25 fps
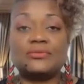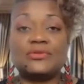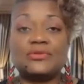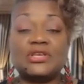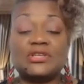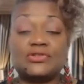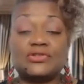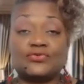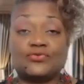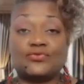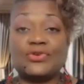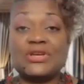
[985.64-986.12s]

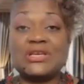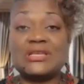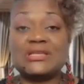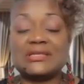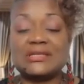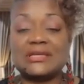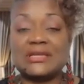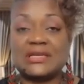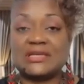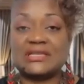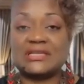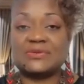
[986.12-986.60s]
this
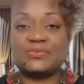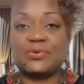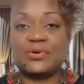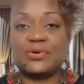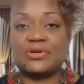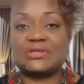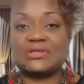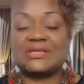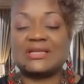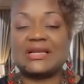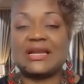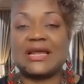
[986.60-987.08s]
recent
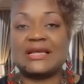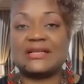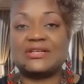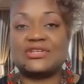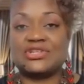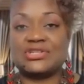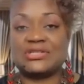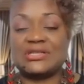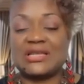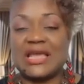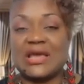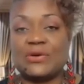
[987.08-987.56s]
experience that I
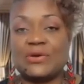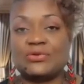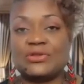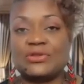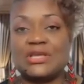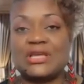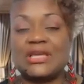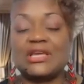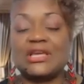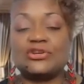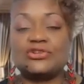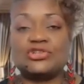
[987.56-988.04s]
just had with
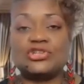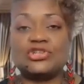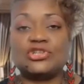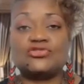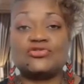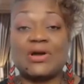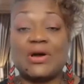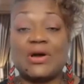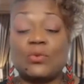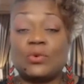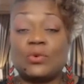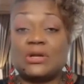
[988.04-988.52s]
the energy
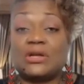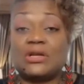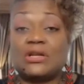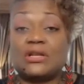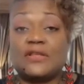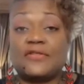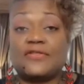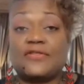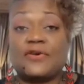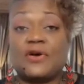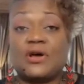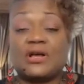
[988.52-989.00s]
drop, one of
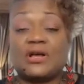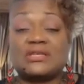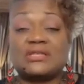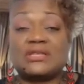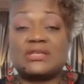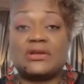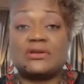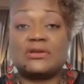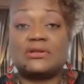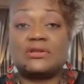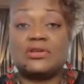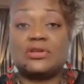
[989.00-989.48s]
the thoughts
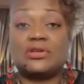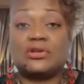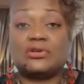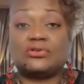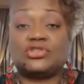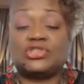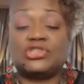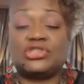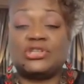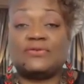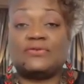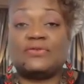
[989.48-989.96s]
that,
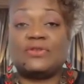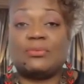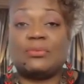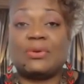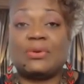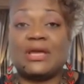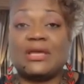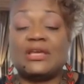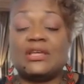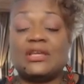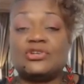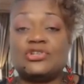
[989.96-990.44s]
shifted
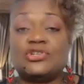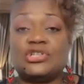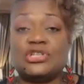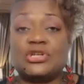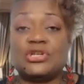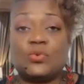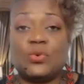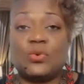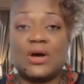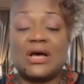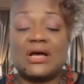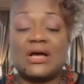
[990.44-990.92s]
my
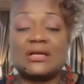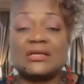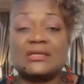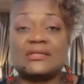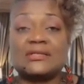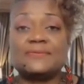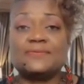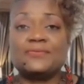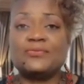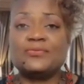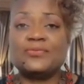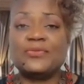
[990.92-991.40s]
energy
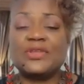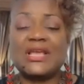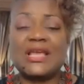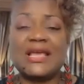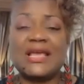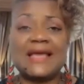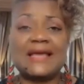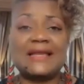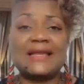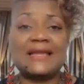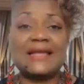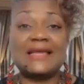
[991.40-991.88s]
was,
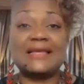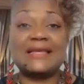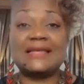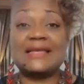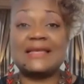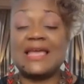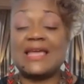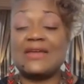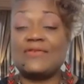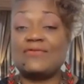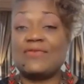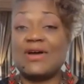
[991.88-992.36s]
and it
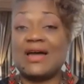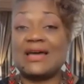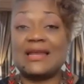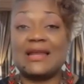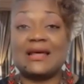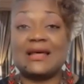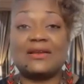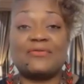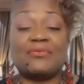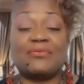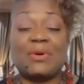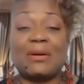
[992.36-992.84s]
came right
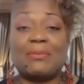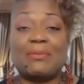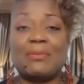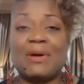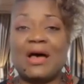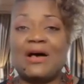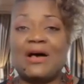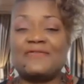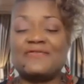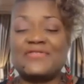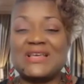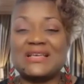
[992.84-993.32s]
out of my
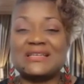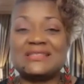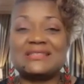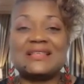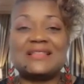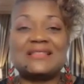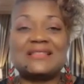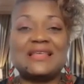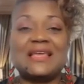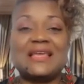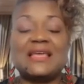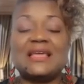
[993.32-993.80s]
mouth. That's
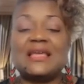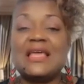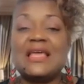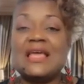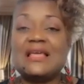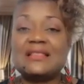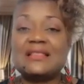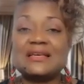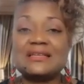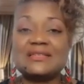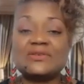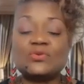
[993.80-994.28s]
the thing.
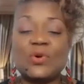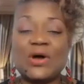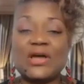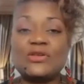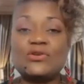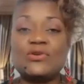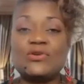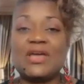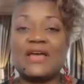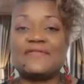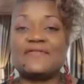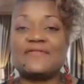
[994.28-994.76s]
That's why
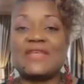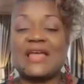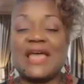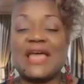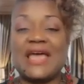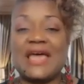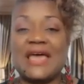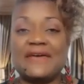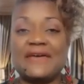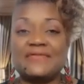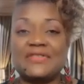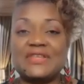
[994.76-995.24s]
you have to
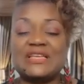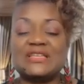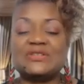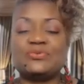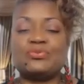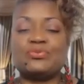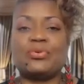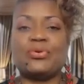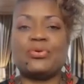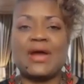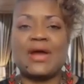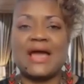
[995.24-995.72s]
have these
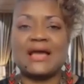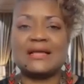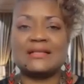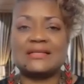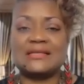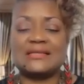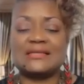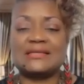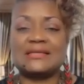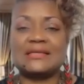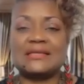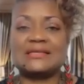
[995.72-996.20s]

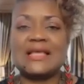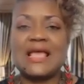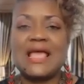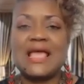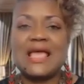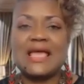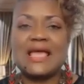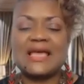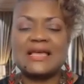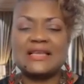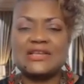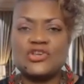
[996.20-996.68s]
practices
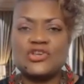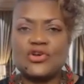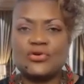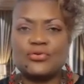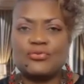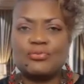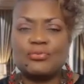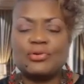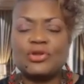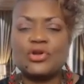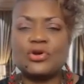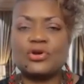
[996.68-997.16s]
and
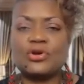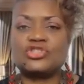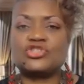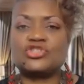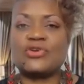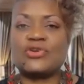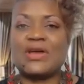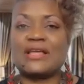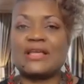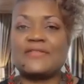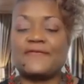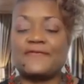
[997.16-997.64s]
your
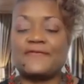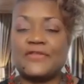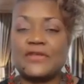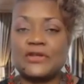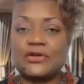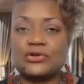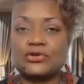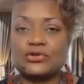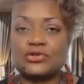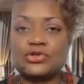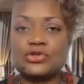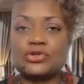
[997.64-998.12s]
attractive
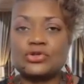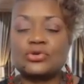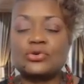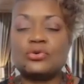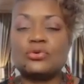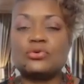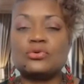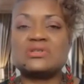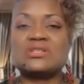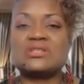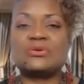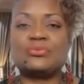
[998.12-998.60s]
thinker
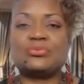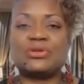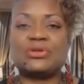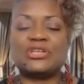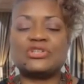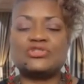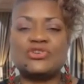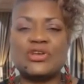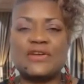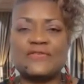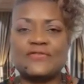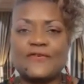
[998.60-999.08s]
tools in
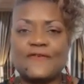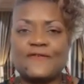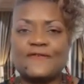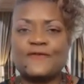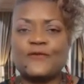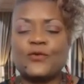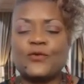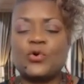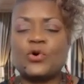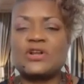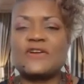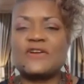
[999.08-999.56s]
place. You have to
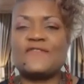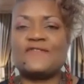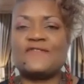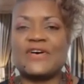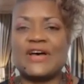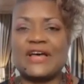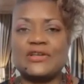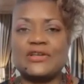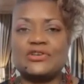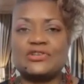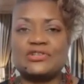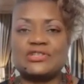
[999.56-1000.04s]

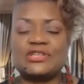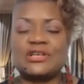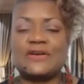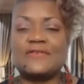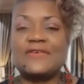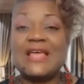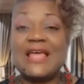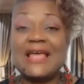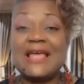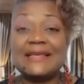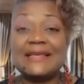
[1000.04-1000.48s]
fortify yourself.